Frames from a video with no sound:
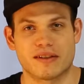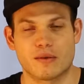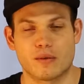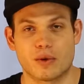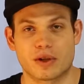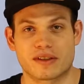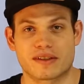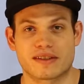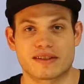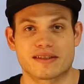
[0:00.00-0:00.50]

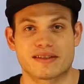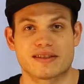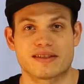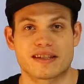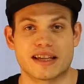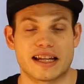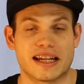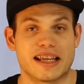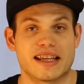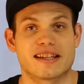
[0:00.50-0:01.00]
what
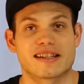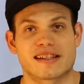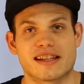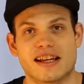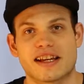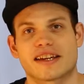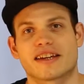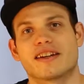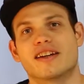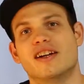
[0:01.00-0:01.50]
Delhi is
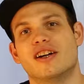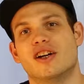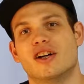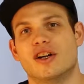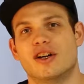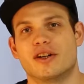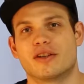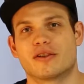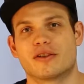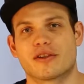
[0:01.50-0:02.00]
like
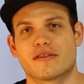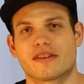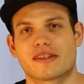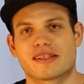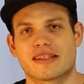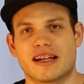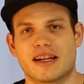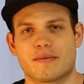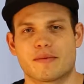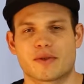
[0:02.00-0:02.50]
during
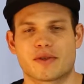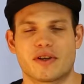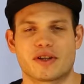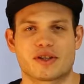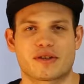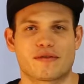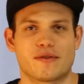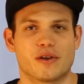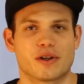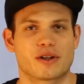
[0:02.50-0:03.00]
this time. So I
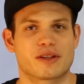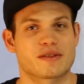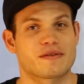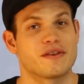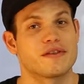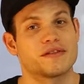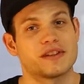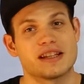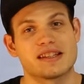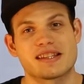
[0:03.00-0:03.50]
just focused
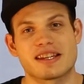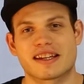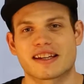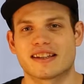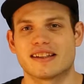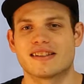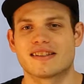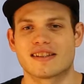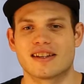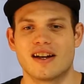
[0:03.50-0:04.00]
15
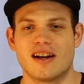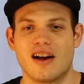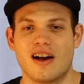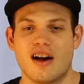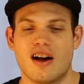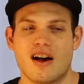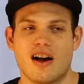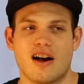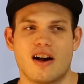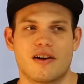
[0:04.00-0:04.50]
seconds
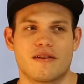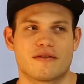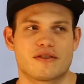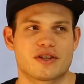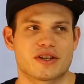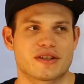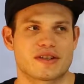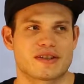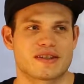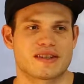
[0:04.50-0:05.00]
of
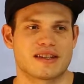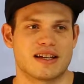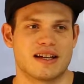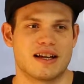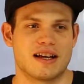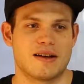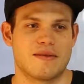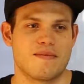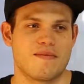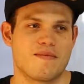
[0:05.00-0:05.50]
just
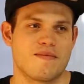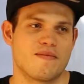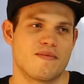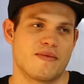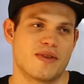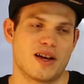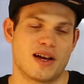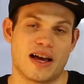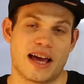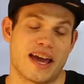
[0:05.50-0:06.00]

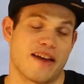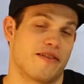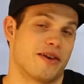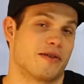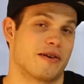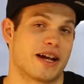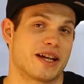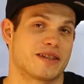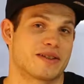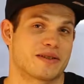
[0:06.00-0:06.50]
heavy
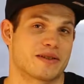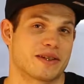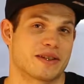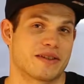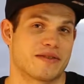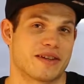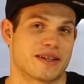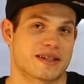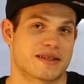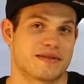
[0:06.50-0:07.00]
rains during
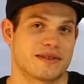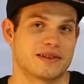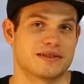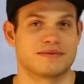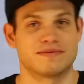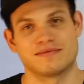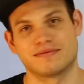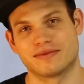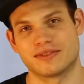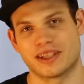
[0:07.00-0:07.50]
the
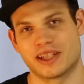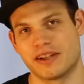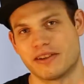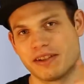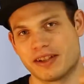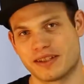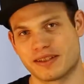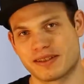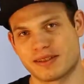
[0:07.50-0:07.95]
festival. Here it